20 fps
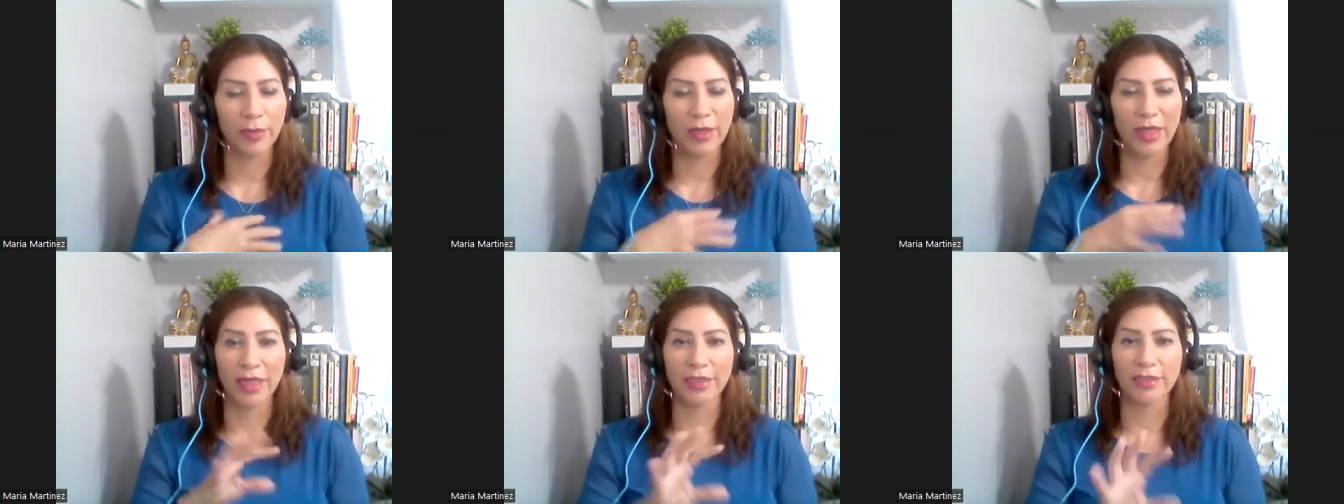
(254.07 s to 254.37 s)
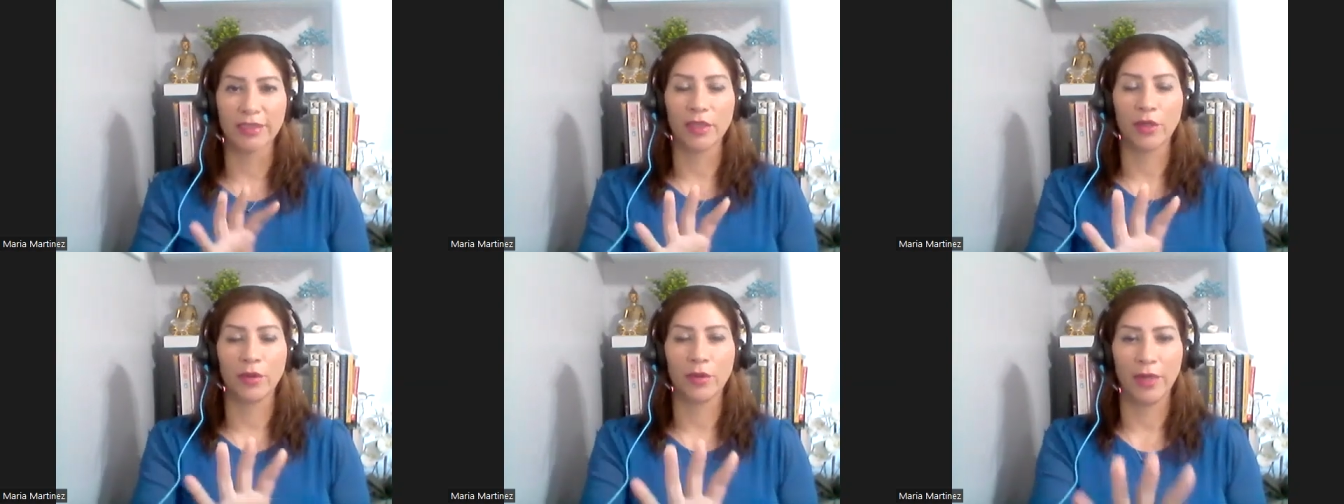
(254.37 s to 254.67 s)
that
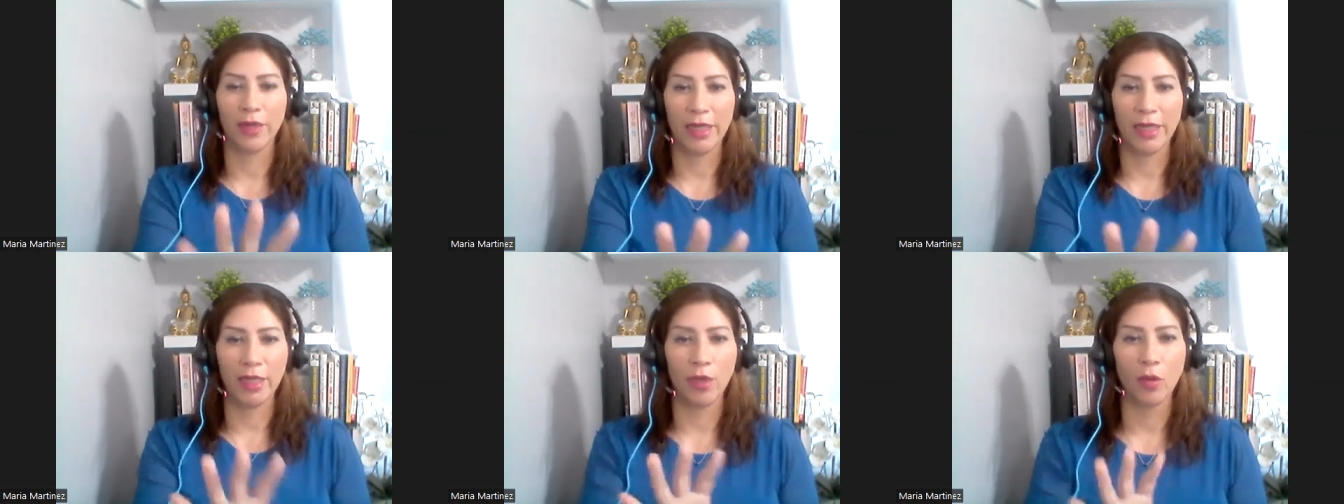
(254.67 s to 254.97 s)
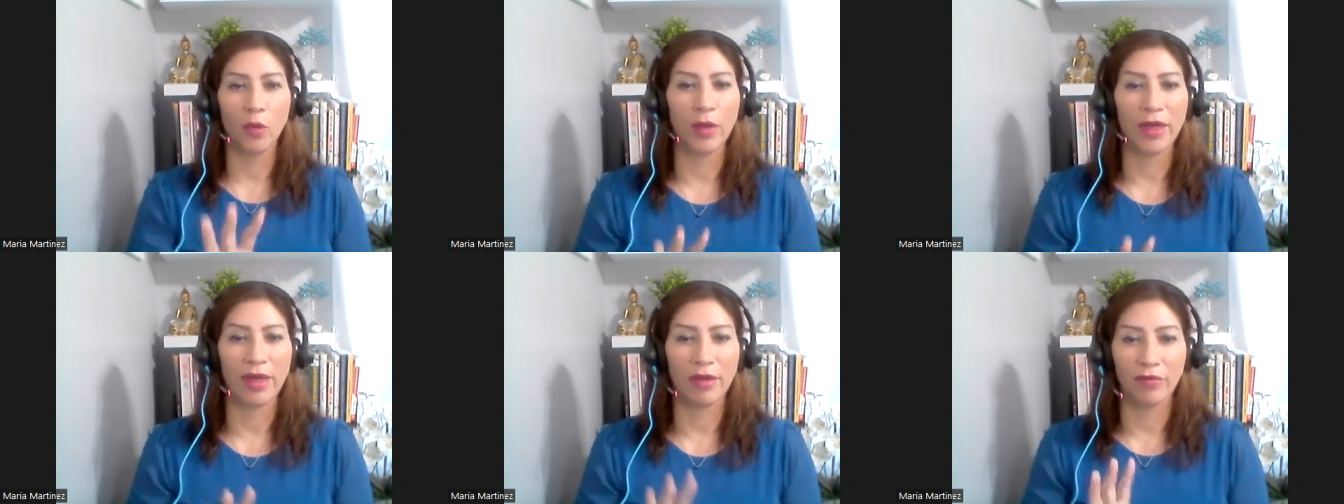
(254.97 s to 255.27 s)
is
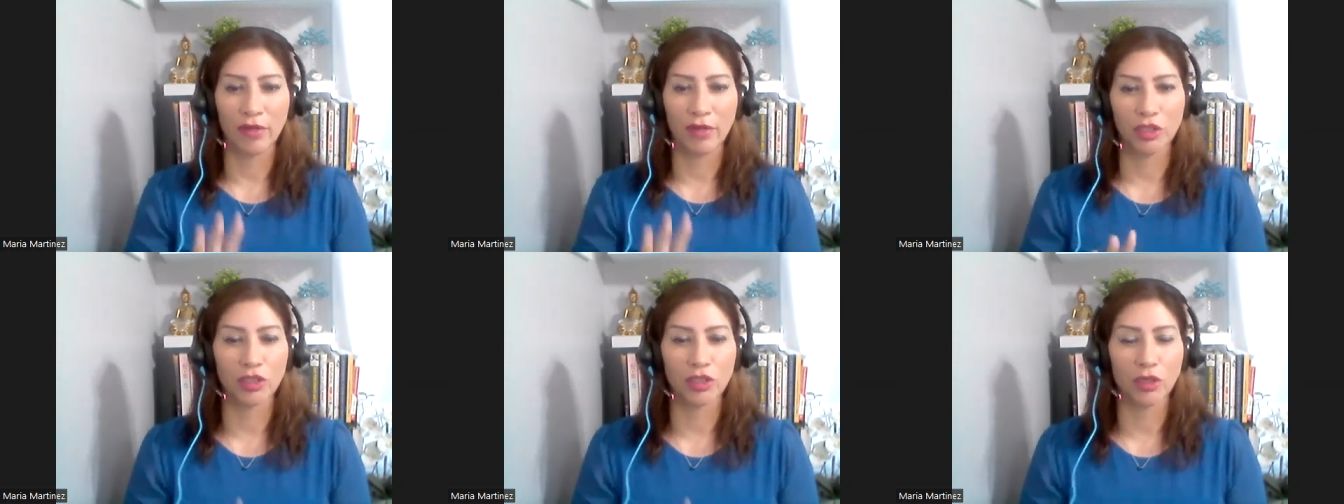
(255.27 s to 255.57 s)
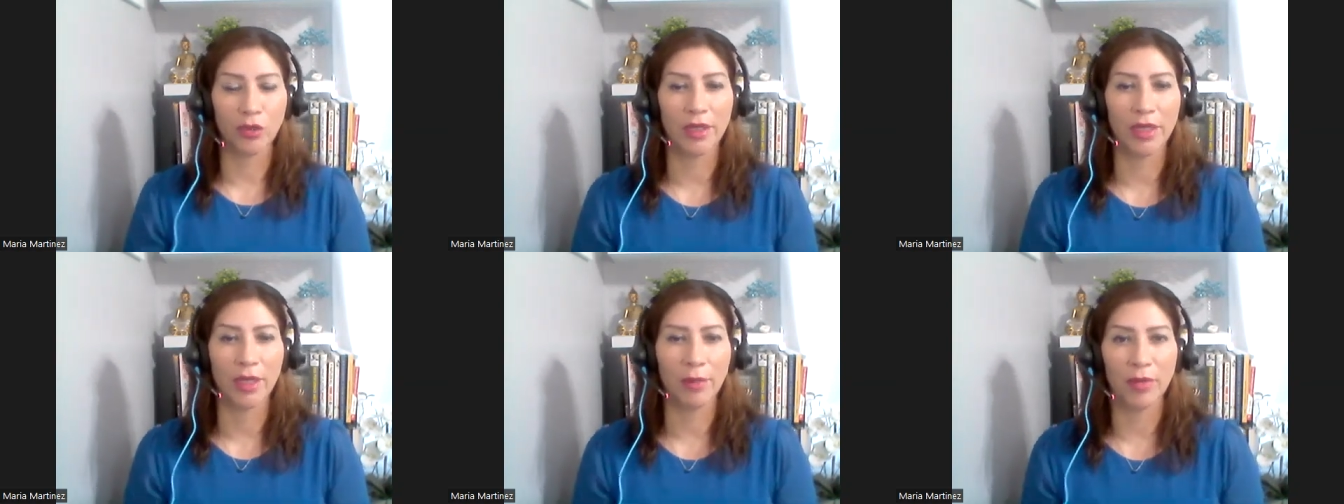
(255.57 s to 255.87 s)
creating whatever is
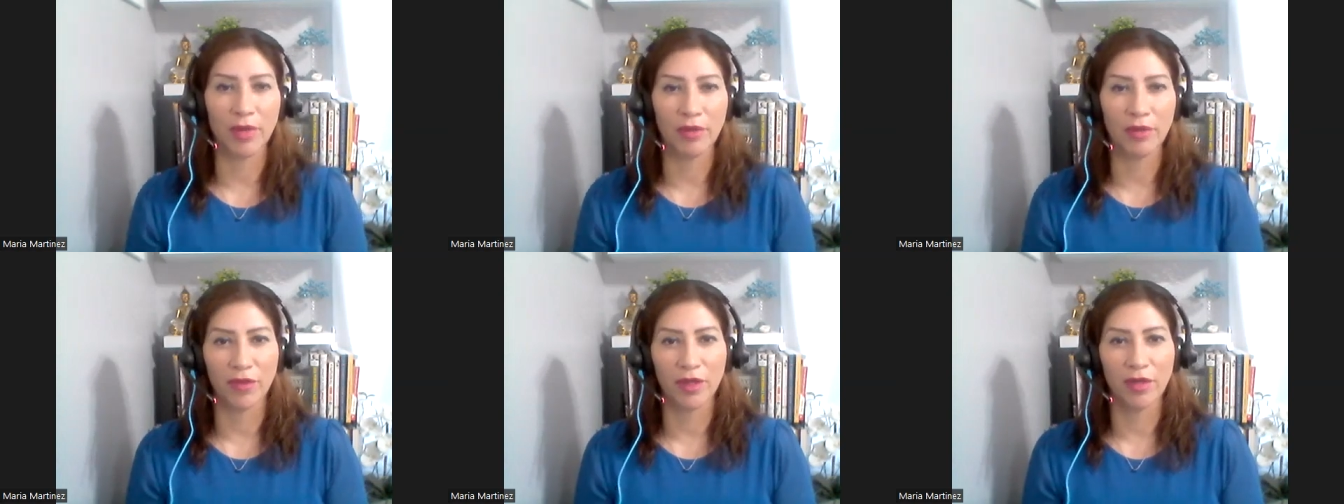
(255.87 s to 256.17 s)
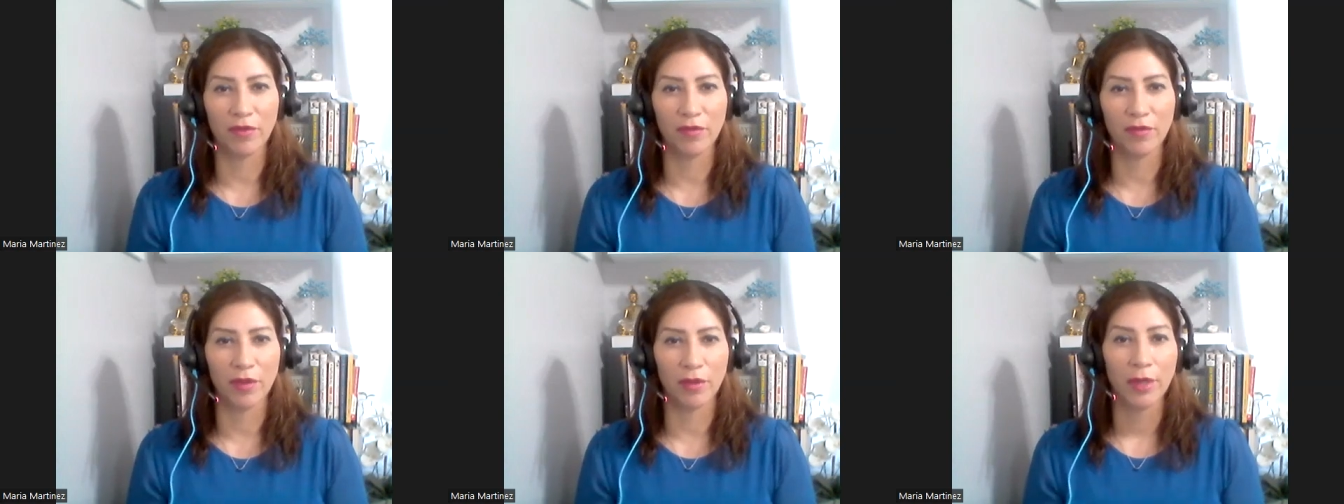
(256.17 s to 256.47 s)
showing up in
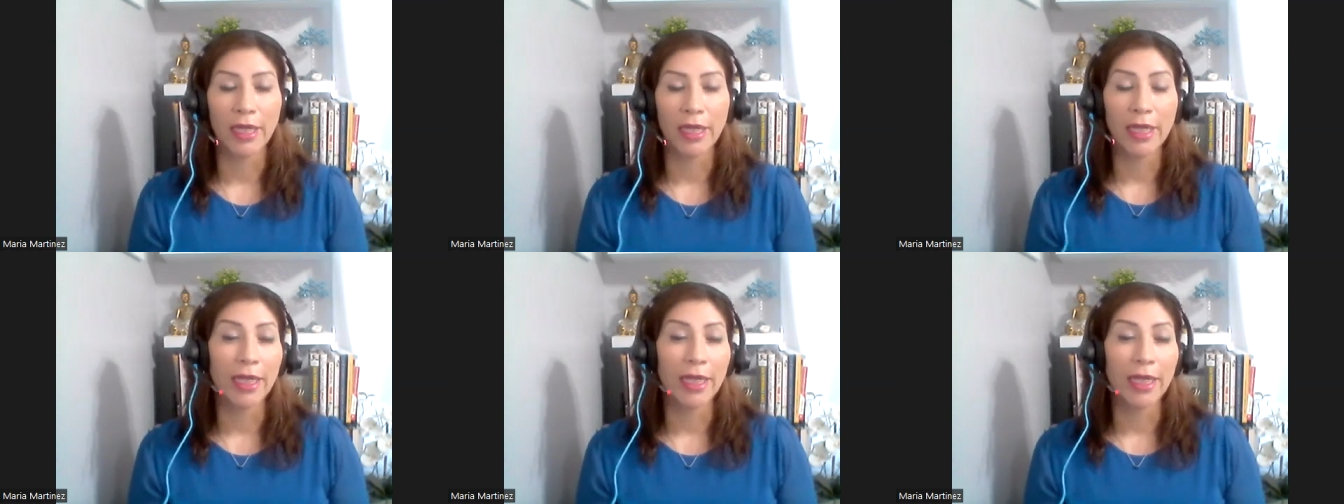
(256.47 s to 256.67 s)
front of you,